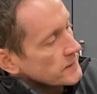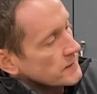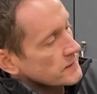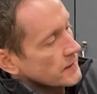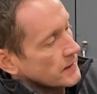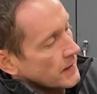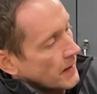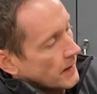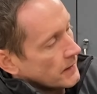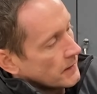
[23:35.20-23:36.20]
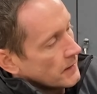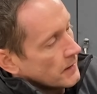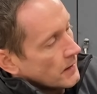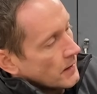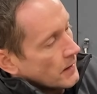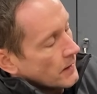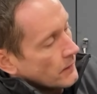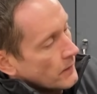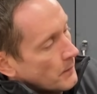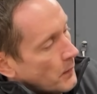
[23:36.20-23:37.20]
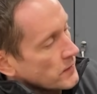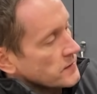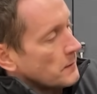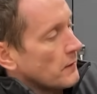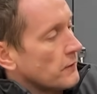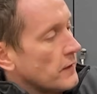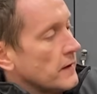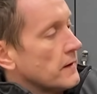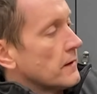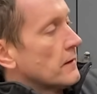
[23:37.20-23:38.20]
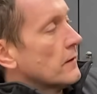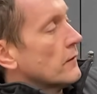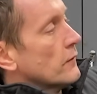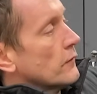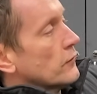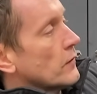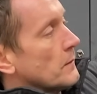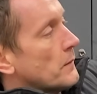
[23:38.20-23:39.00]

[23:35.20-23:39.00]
is the bottom of the front